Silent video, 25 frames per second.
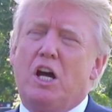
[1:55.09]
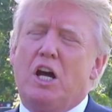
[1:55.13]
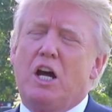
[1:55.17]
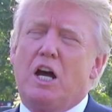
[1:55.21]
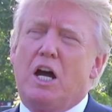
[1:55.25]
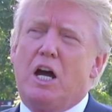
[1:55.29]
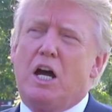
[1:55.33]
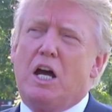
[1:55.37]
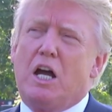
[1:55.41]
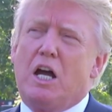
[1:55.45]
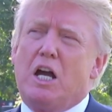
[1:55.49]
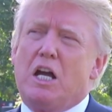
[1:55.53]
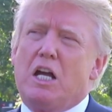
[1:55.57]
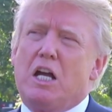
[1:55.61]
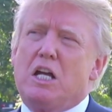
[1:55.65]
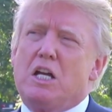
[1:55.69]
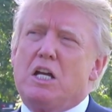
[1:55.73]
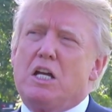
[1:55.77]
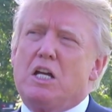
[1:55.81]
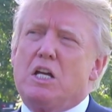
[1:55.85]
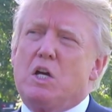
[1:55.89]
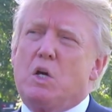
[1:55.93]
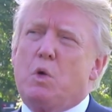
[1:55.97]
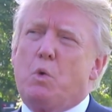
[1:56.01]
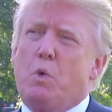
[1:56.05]
Uh,
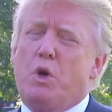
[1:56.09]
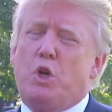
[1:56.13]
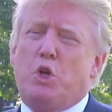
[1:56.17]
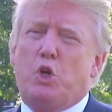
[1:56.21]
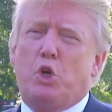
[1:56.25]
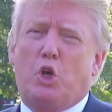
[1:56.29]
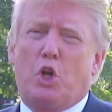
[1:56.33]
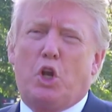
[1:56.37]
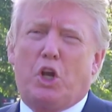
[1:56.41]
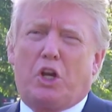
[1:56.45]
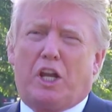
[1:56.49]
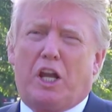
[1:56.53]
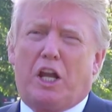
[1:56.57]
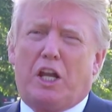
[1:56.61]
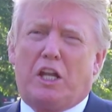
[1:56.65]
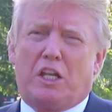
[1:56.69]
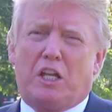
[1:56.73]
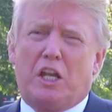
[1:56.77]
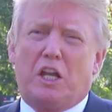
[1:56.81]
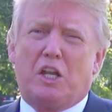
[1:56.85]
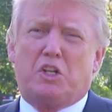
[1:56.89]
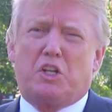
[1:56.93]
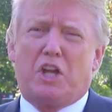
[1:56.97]
when you look at